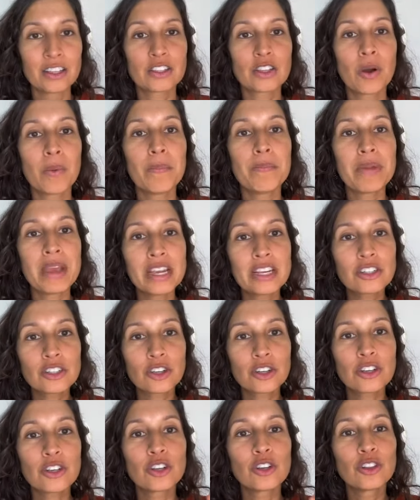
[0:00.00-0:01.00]
So make
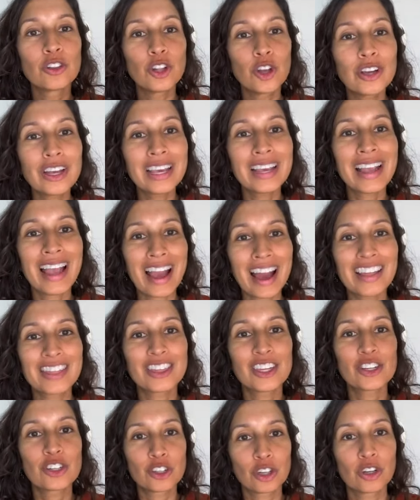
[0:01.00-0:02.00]
sure you're looking
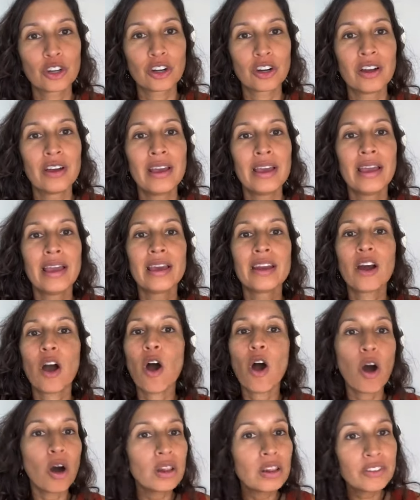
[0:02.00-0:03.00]
at the sugar in
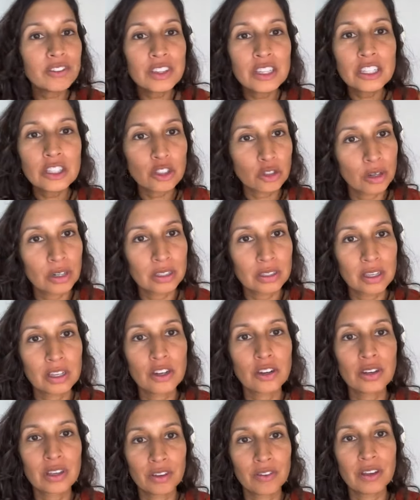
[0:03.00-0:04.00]
all of these drinks
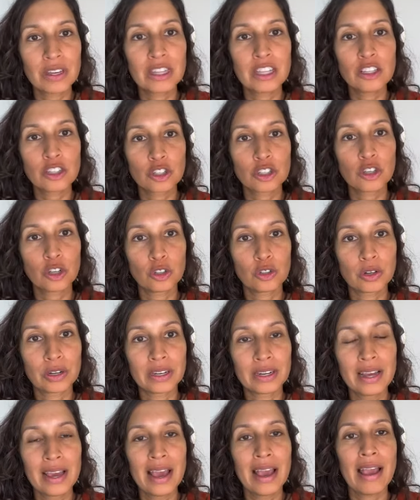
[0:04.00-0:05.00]
that you're giving these
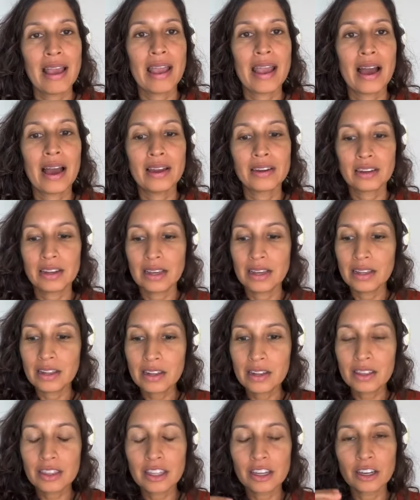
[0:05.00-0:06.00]
children, and
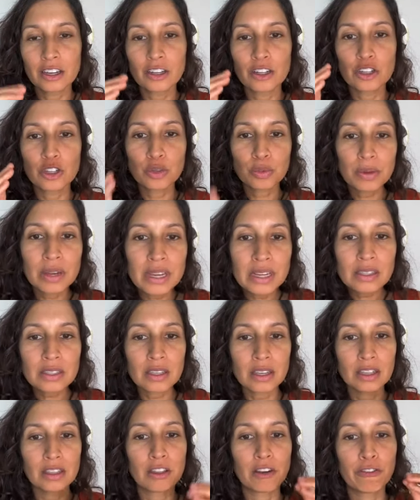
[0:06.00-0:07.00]
in the
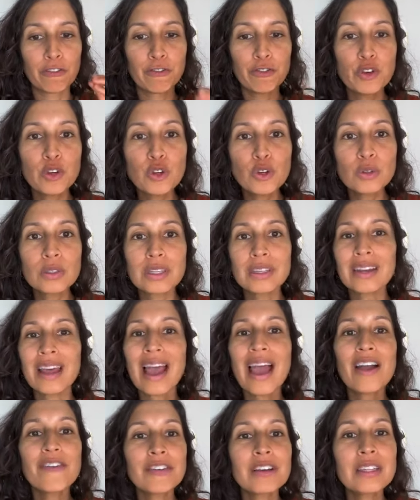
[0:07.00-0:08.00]
drinks, in the foods,
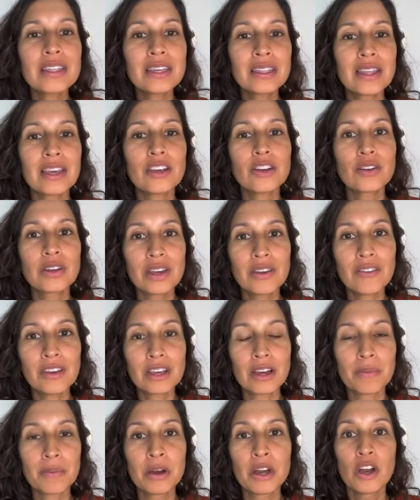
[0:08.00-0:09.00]
in everything that you're
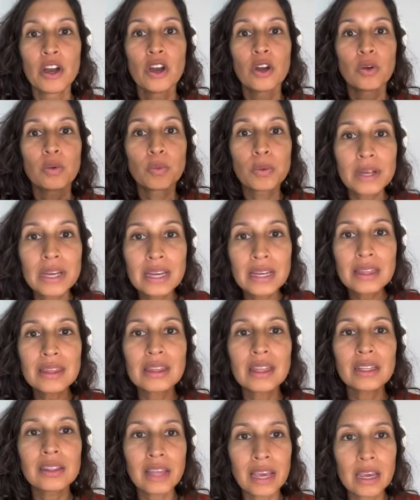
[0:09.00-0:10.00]
giving them.
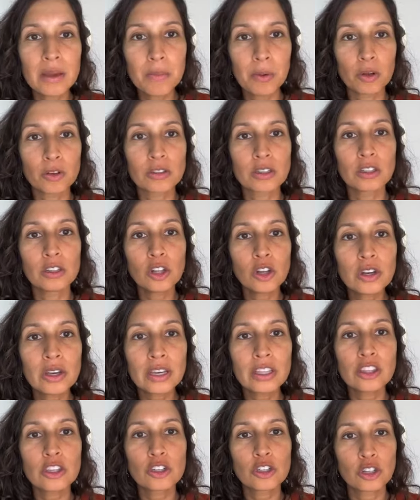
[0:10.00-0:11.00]
Read the labels, look
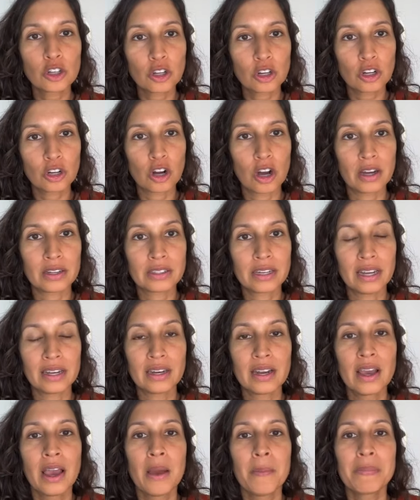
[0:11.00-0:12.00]
at the sugar
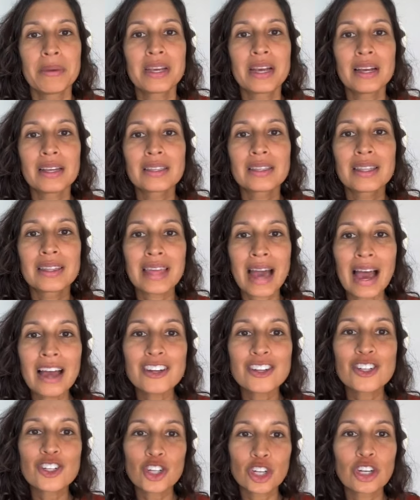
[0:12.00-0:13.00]
content, because
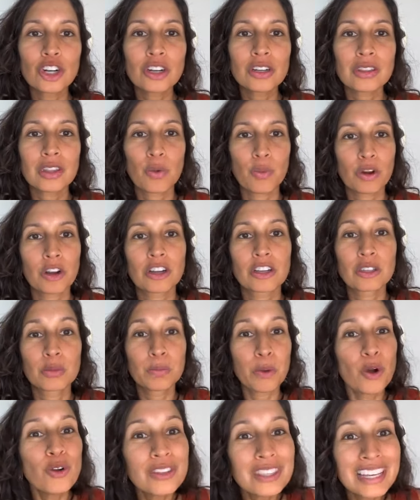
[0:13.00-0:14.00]
that sugar that we're
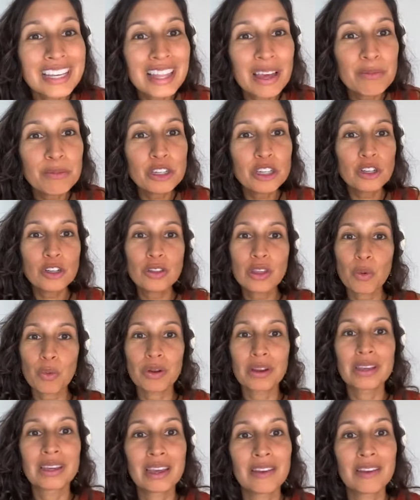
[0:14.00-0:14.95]
exposing them to, that we're